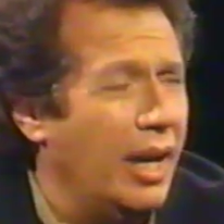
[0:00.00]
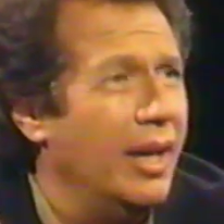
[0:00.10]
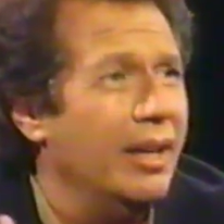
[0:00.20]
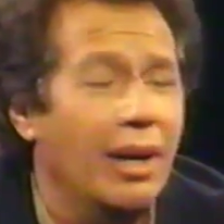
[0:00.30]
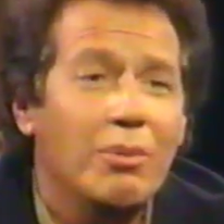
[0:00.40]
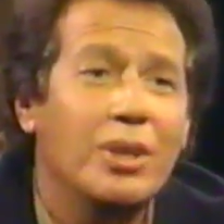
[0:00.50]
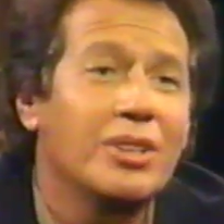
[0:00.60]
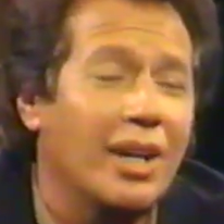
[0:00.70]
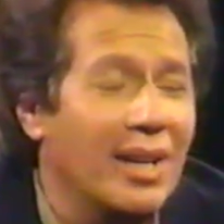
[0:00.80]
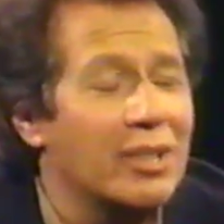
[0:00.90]
I
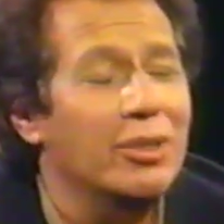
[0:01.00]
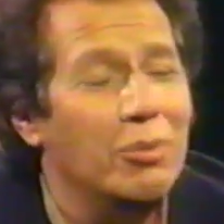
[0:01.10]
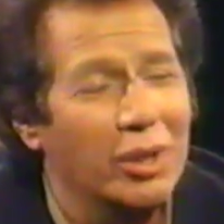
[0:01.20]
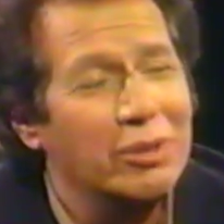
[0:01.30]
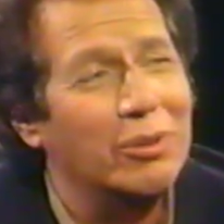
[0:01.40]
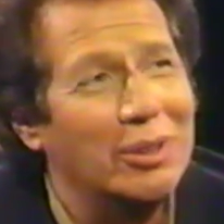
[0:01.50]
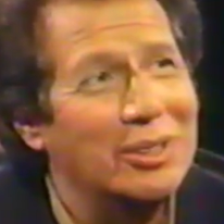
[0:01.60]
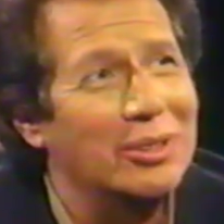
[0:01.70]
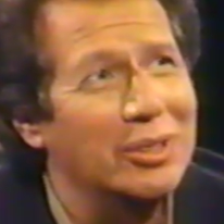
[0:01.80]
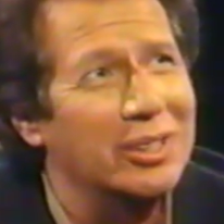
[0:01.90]
actually once wrote a
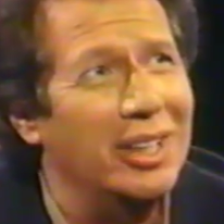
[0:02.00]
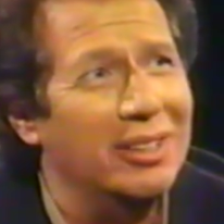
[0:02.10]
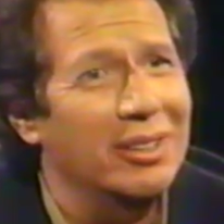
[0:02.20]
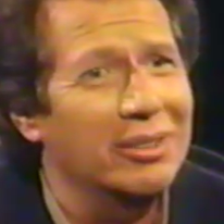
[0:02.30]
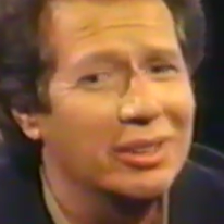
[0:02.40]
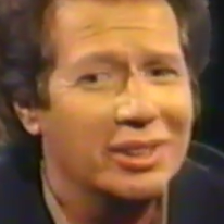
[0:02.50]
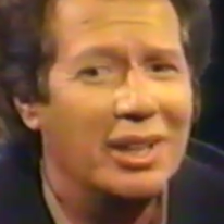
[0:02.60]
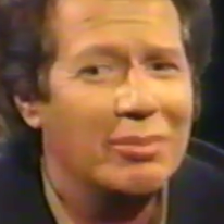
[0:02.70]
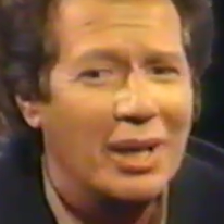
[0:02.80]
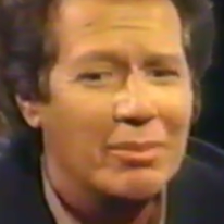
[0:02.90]
suicide note that
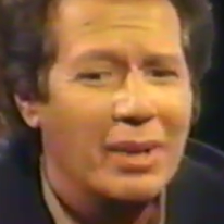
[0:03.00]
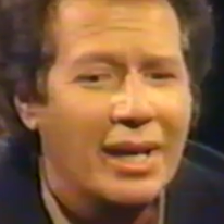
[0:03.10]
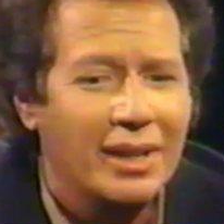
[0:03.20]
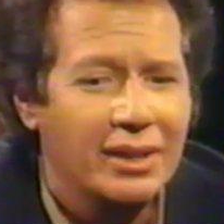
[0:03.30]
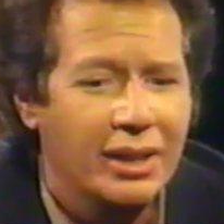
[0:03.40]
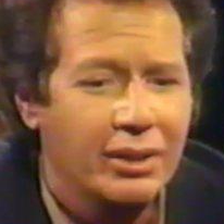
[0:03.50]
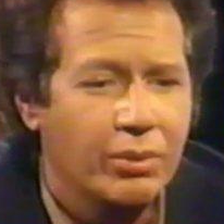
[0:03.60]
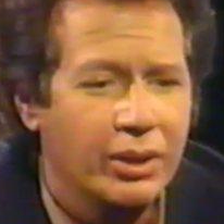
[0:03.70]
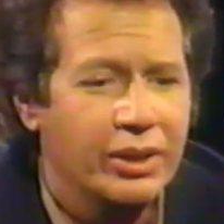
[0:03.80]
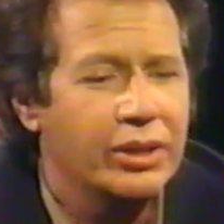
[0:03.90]
said, I'm not mad at anyone.